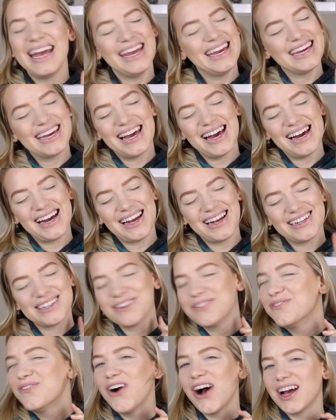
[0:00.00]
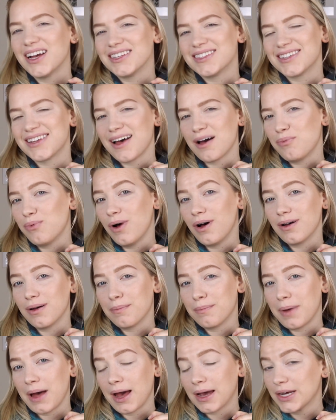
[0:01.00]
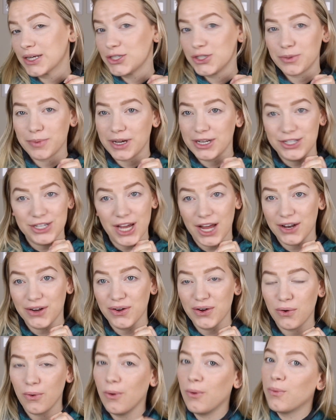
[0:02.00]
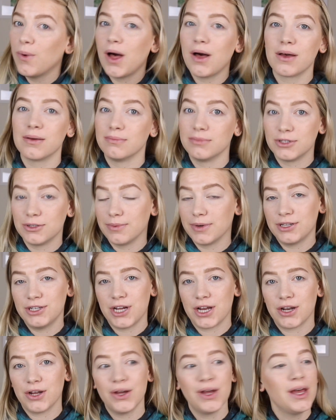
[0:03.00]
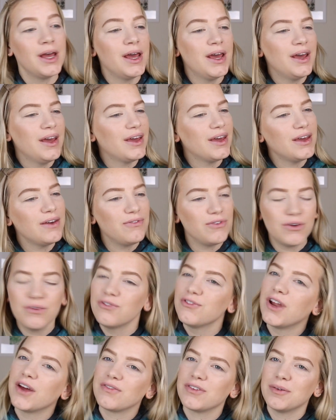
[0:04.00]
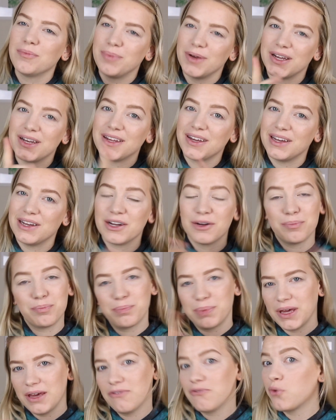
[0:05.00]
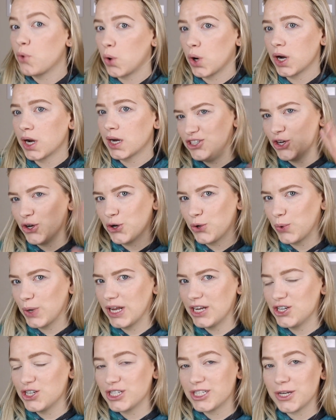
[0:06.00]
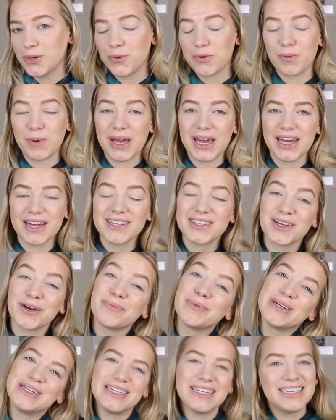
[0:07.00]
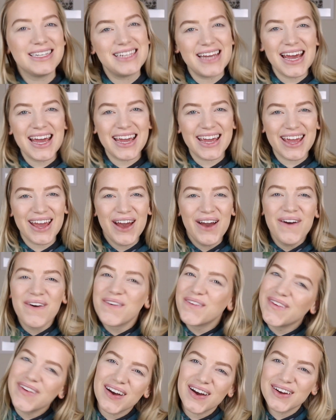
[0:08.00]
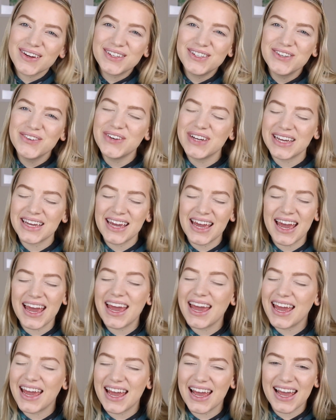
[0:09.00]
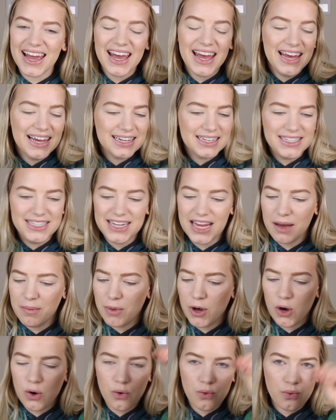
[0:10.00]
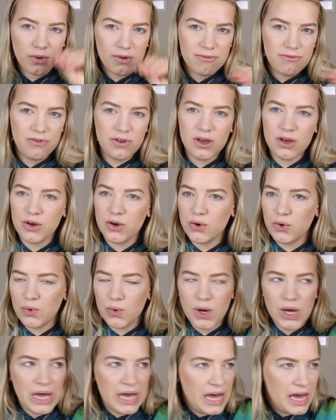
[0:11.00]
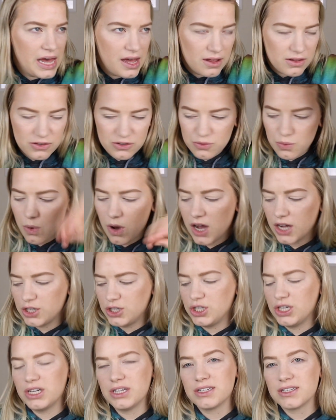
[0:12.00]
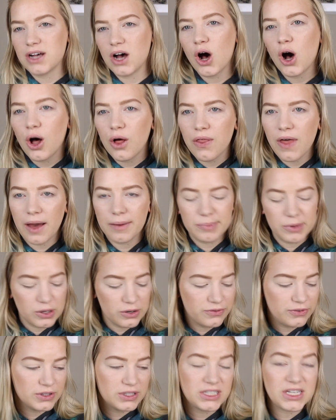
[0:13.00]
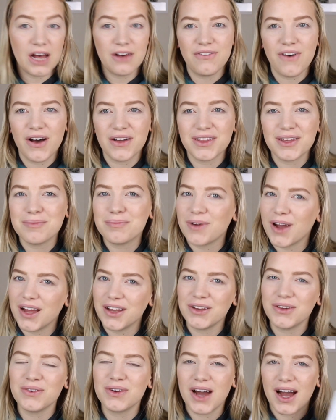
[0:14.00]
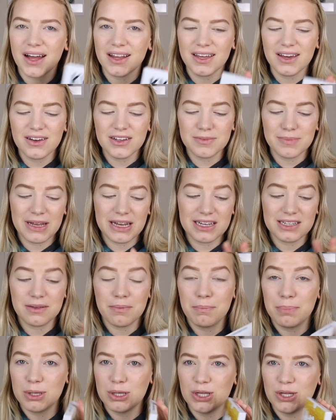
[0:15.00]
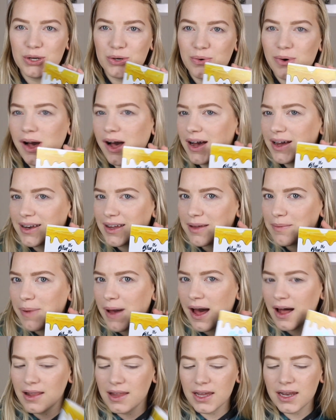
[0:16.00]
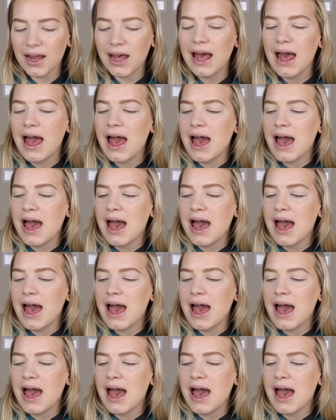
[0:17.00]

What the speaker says: Hey guys, what is up? Welcome back to my channel, or welcome to my channel if you've never been here before. Don't know what I just did with my hands there, but today we are doing a demo review, swatches, all that beautiful stuff on the brand new Kylie Cosmetics Blue Honey palette.